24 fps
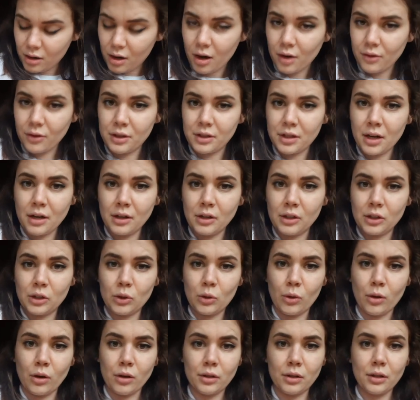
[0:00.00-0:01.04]
are the
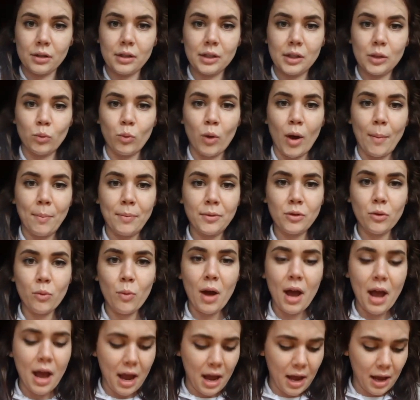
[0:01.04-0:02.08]
dinosaurs, swept
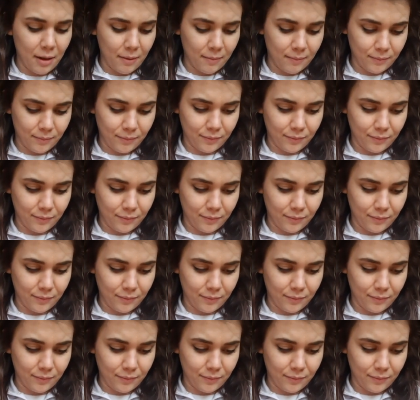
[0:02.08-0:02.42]
away.